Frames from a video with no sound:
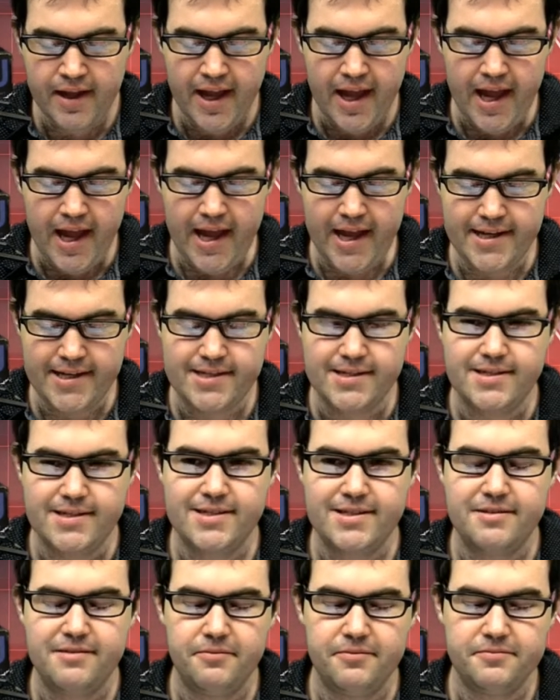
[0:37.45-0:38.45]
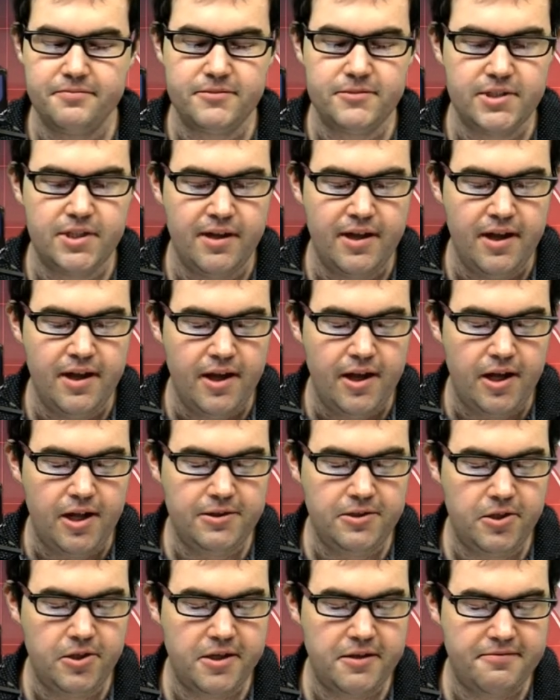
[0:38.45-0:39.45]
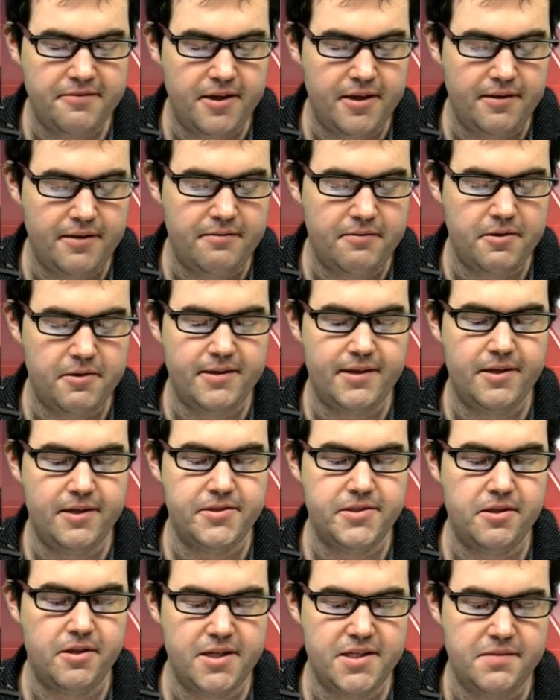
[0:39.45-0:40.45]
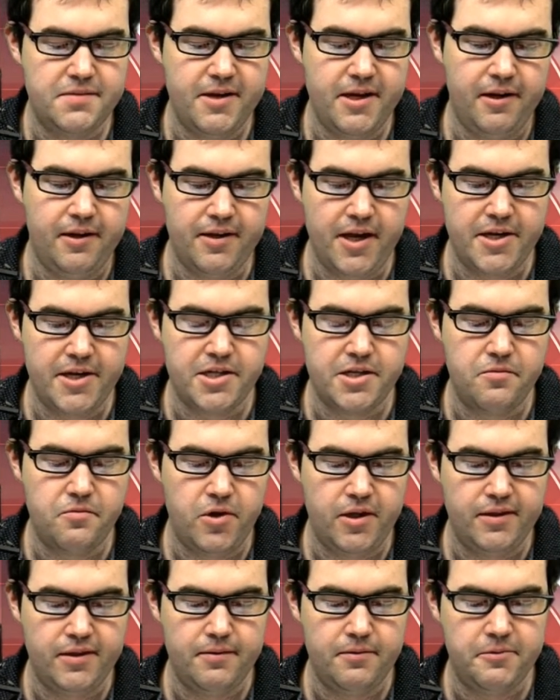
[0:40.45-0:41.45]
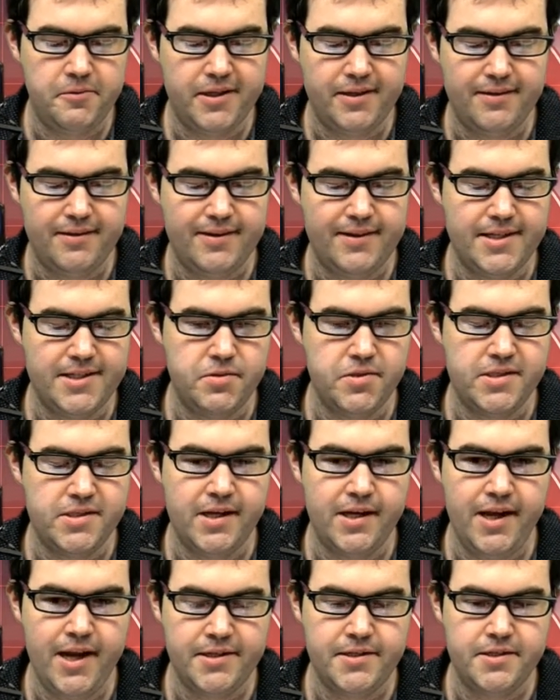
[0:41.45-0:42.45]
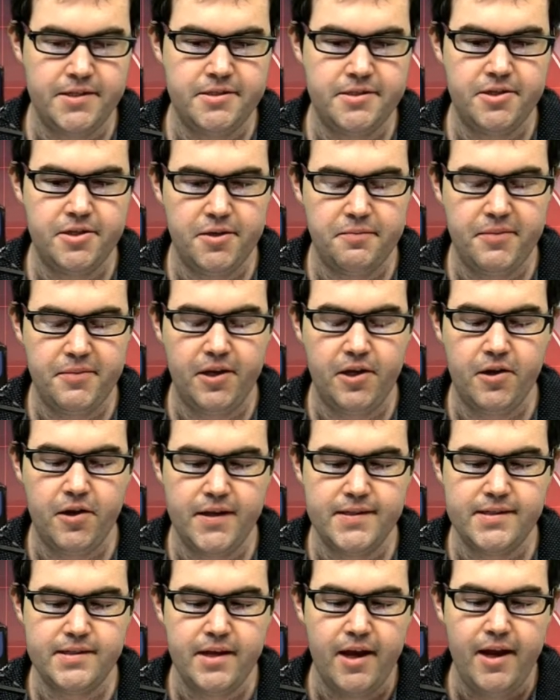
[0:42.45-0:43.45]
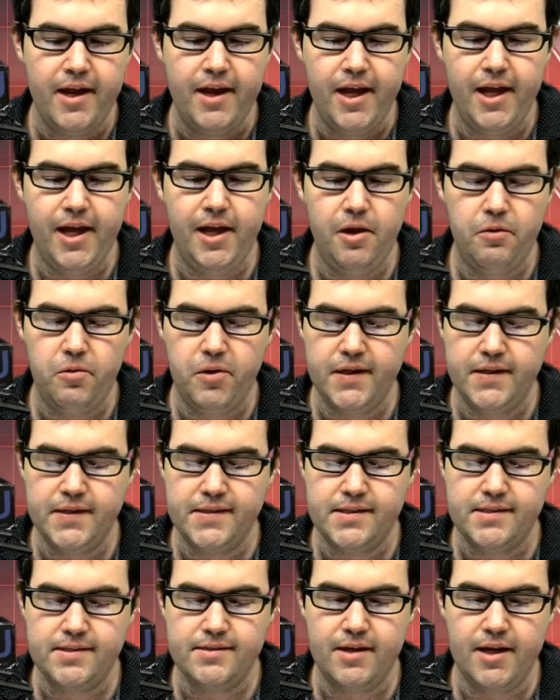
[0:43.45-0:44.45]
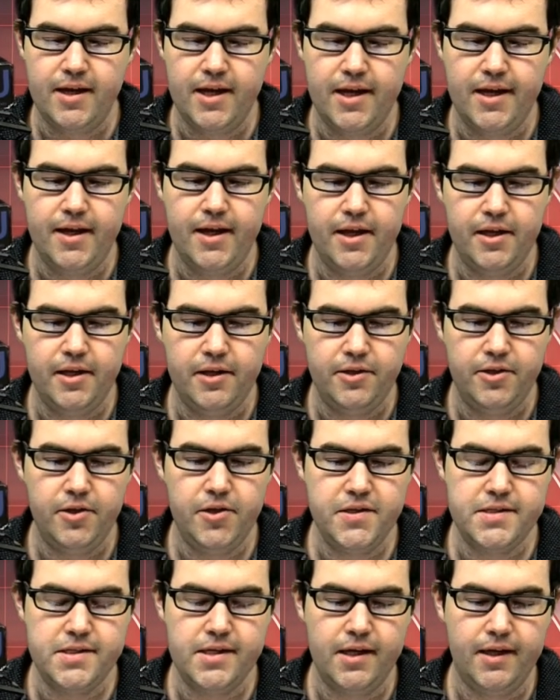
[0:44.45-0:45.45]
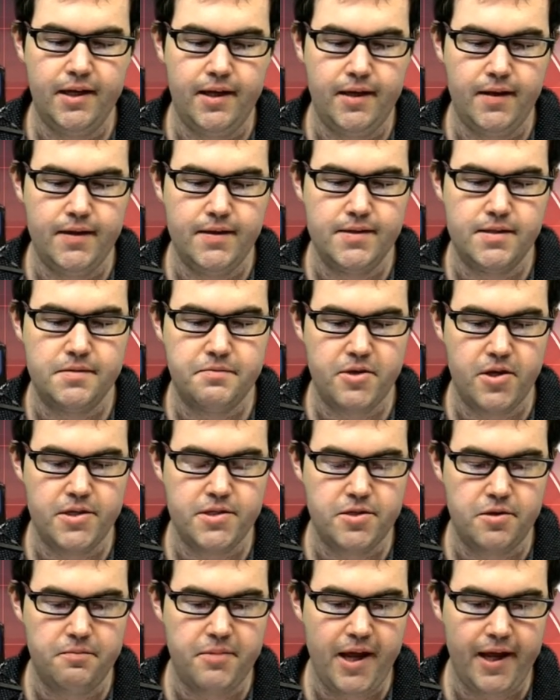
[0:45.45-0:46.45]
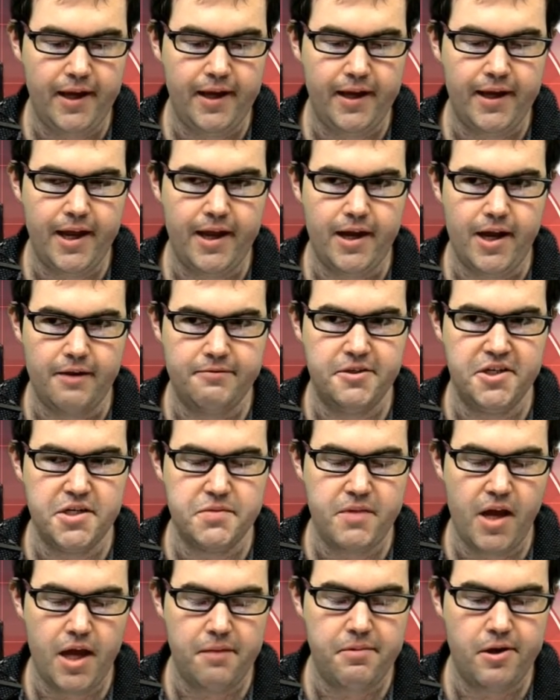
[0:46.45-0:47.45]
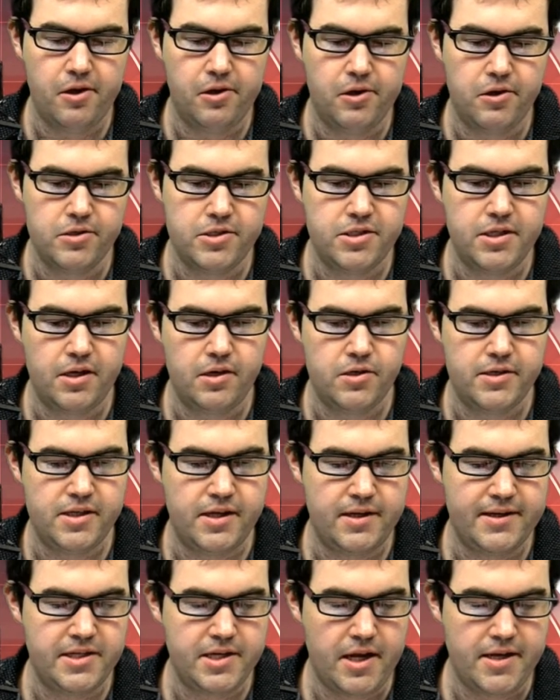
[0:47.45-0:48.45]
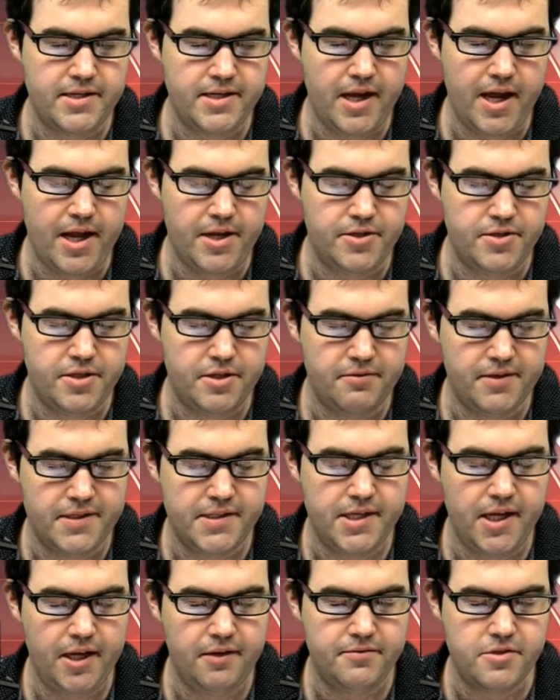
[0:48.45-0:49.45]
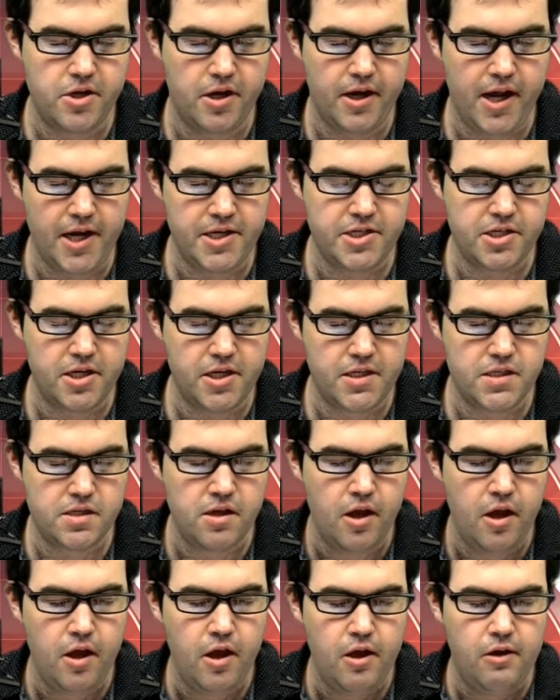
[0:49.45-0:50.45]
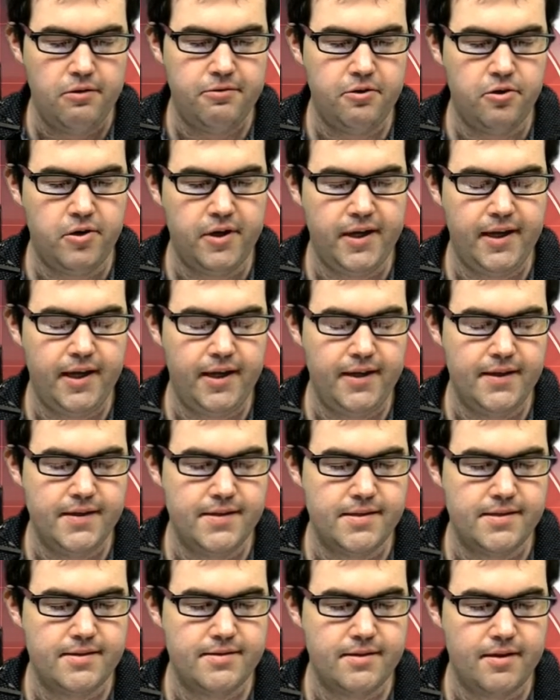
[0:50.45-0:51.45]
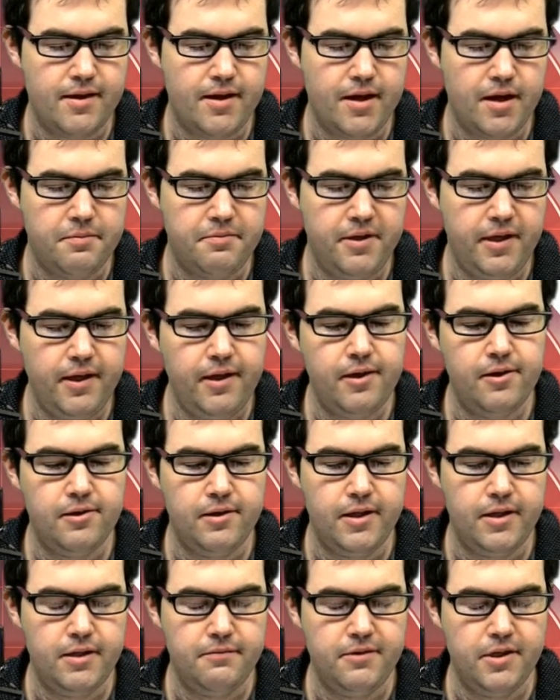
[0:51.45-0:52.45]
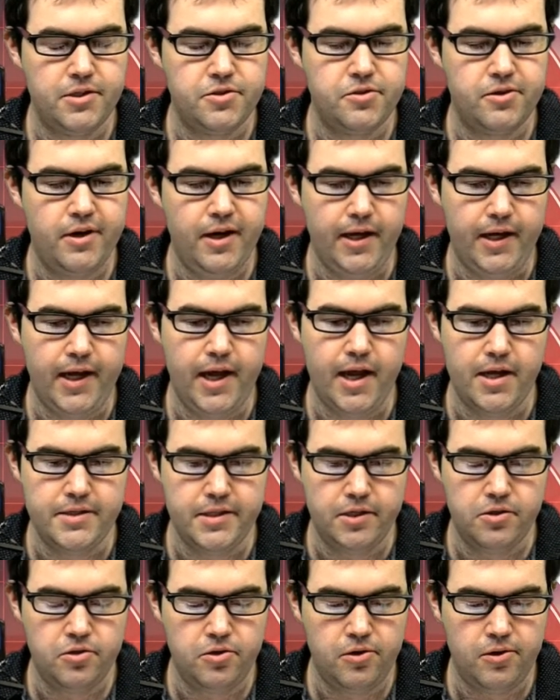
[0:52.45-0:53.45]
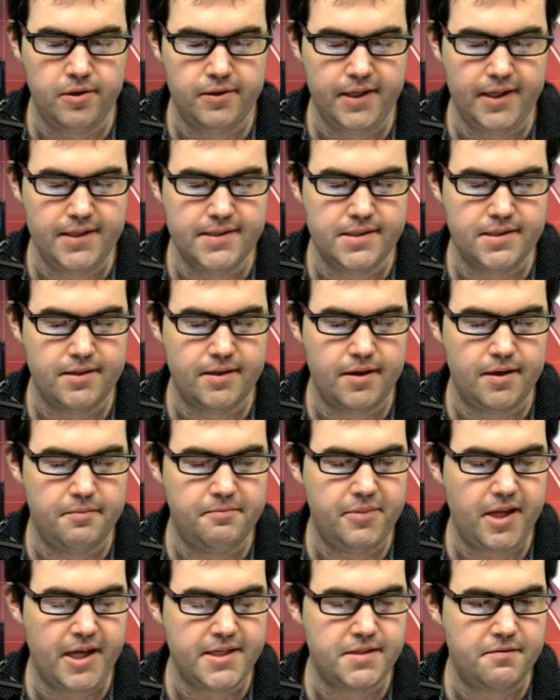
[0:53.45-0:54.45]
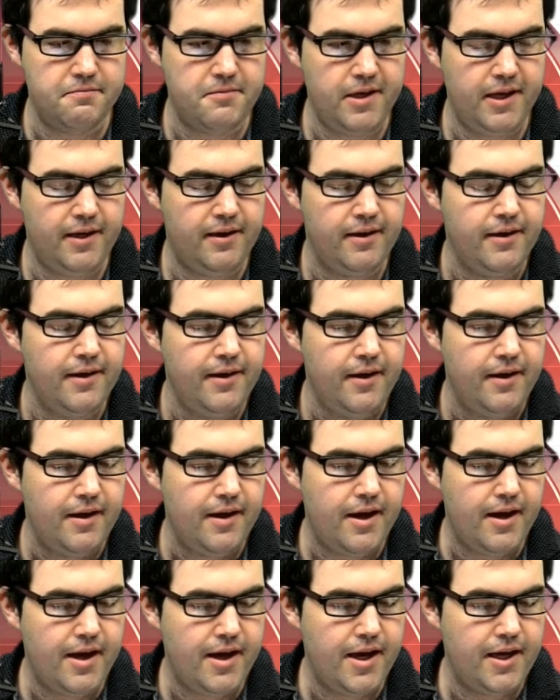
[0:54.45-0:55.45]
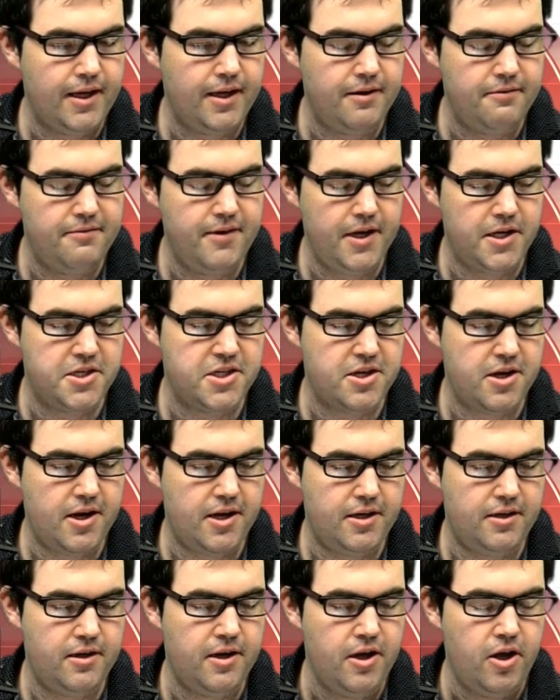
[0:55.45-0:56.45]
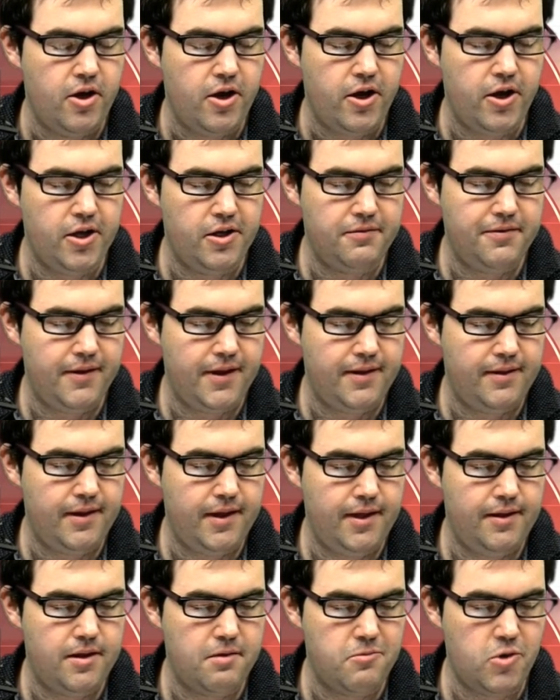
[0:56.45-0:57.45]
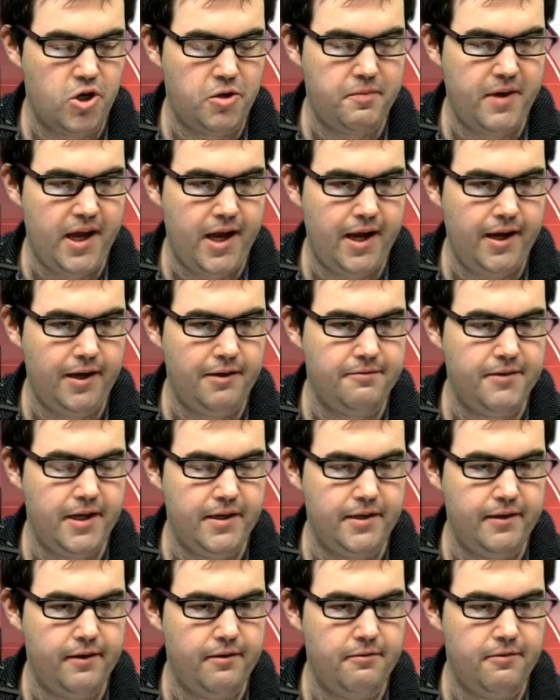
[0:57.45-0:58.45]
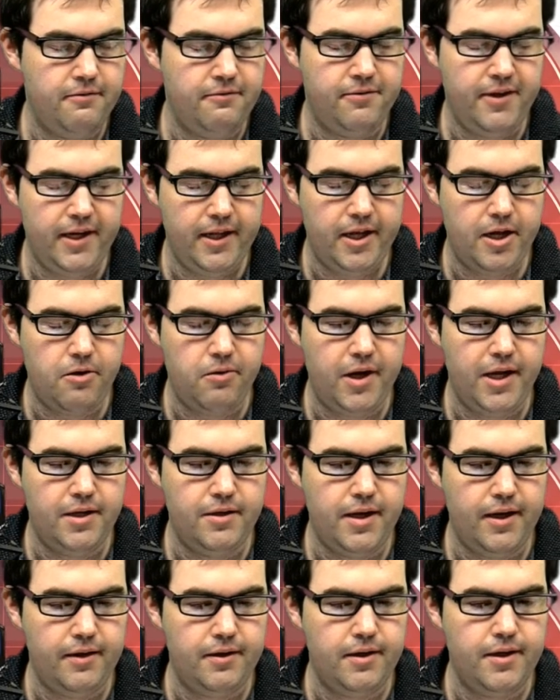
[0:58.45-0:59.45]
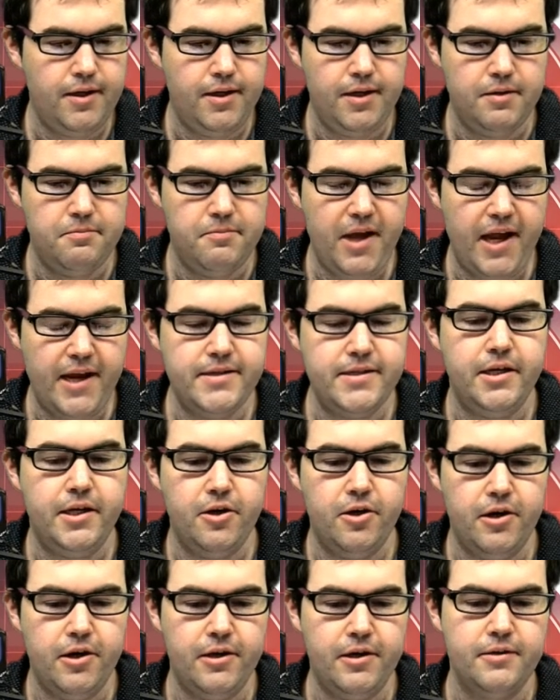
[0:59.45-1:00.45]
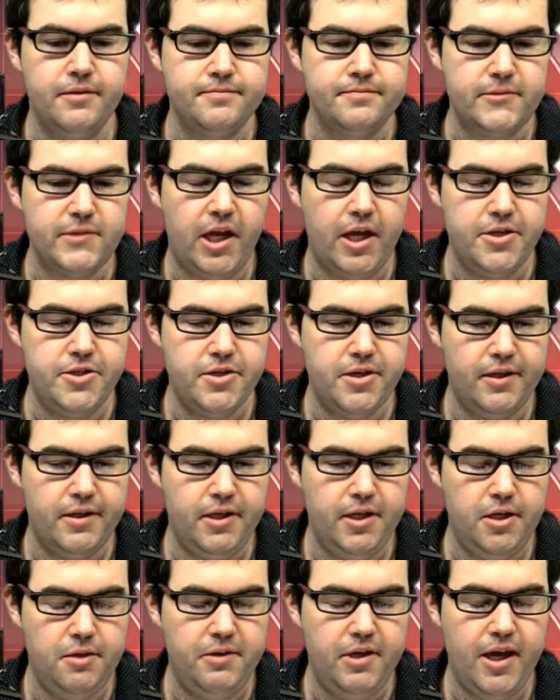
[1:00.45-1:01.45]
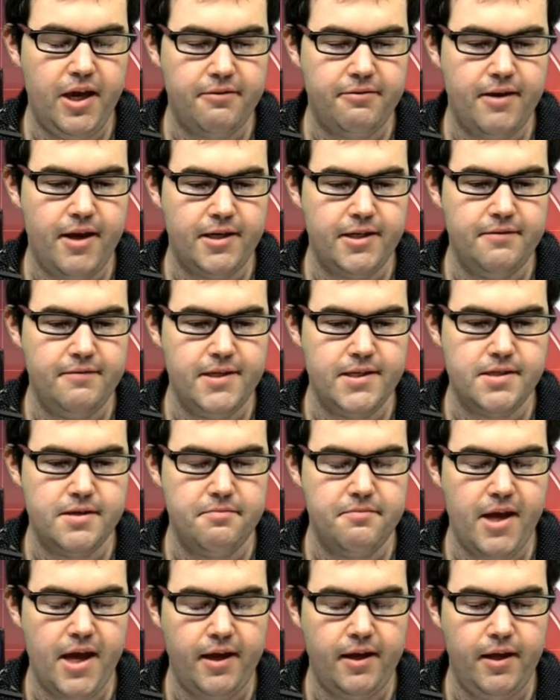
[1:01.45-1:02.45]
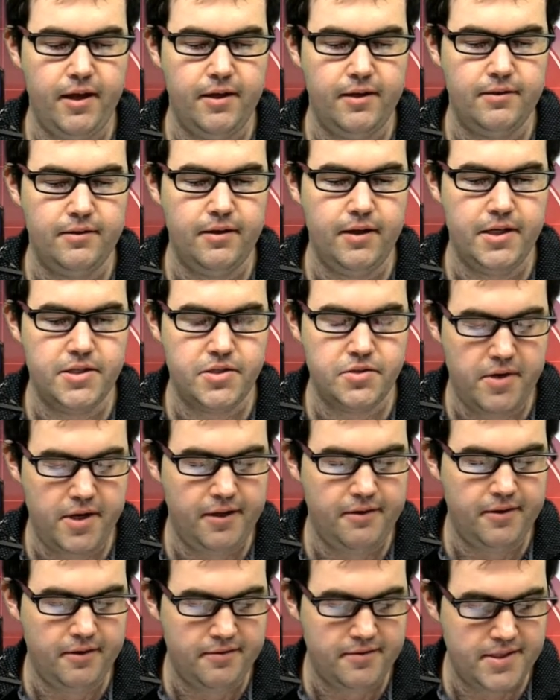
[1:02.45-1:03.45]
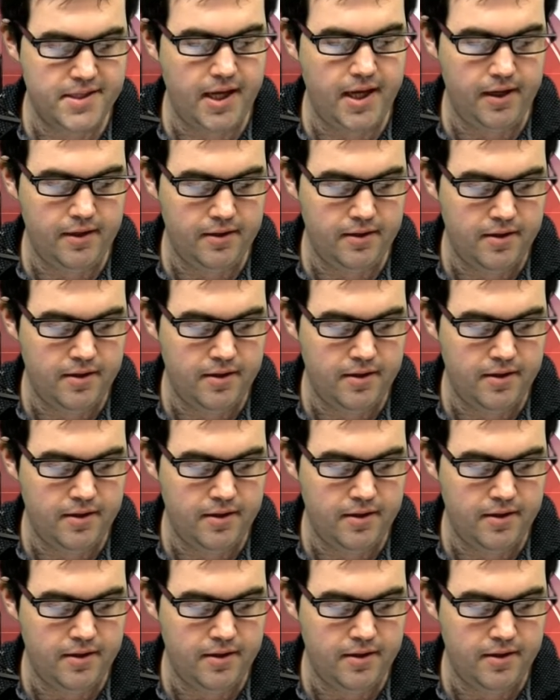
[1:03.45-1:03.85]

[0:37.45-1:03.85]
And a lot of it, uh, there was a lot of speculation what, what this was connected to because he was uh, using his personal bank account after his PayPal got shut shut down to receive donations for his uh, appeal in the Victorian County Court, his uh, blasphemy uh, conviction over the, the mock beheading vid video in, in Bendigo uh, during the UPF activism back in, in 2015.